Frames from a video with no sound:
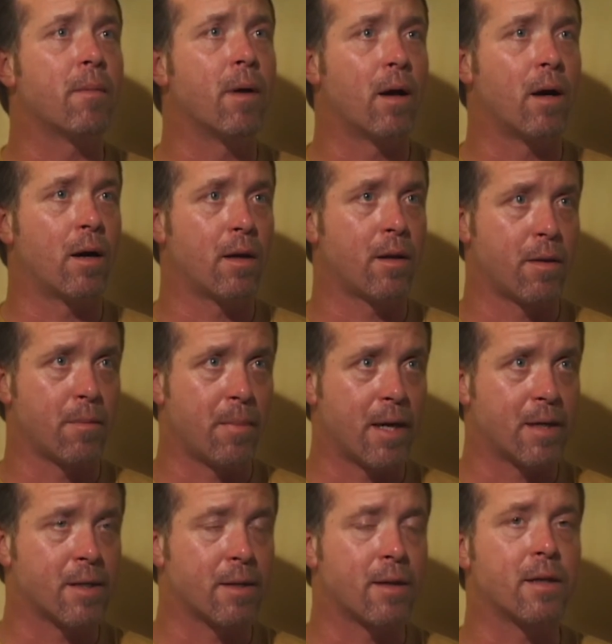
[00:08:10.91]
uh, at the
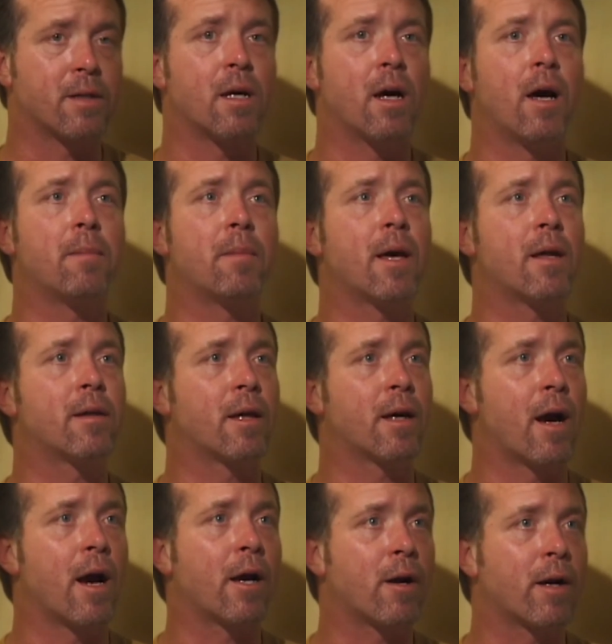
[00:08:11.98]
base at that time, had the
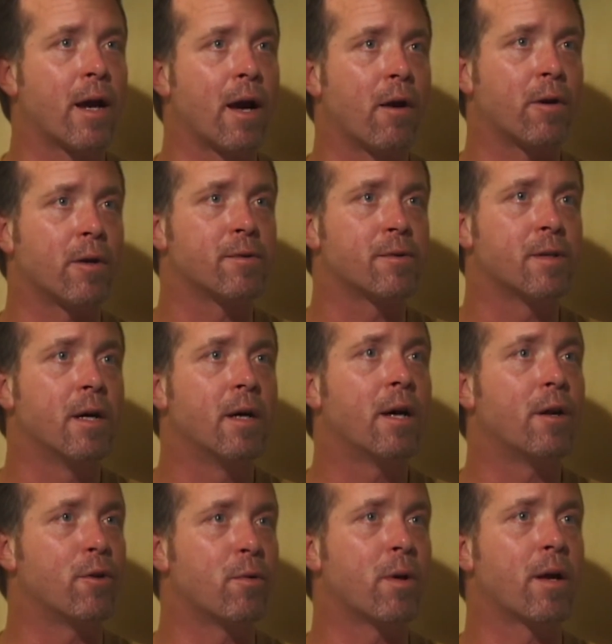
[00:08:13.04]
Geiger counters
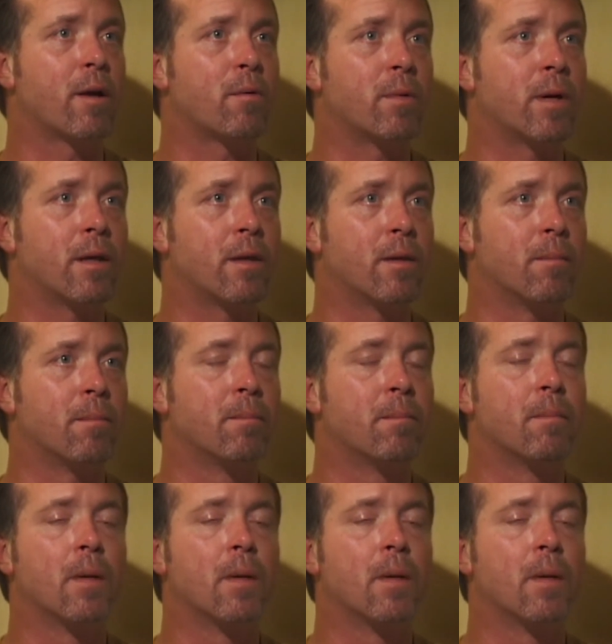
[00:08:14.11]
and knew how to read them.